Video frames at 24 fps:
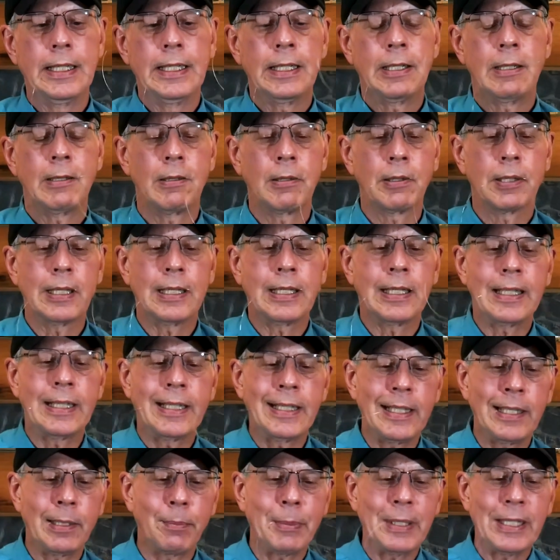hold the
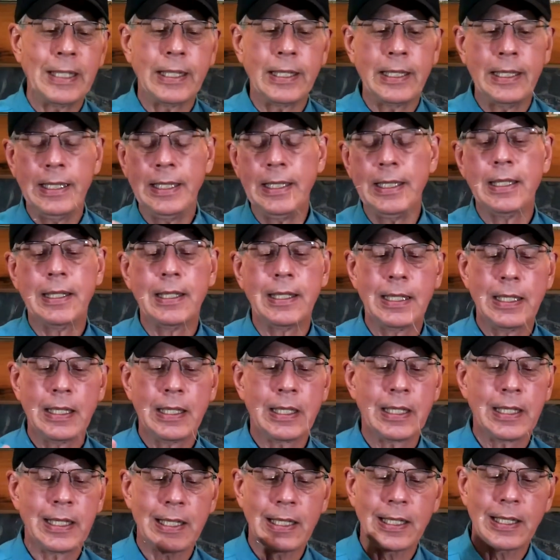line in my teeth
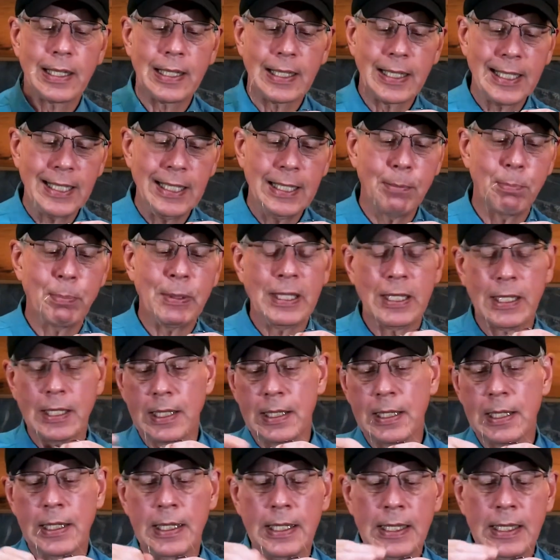just to keep it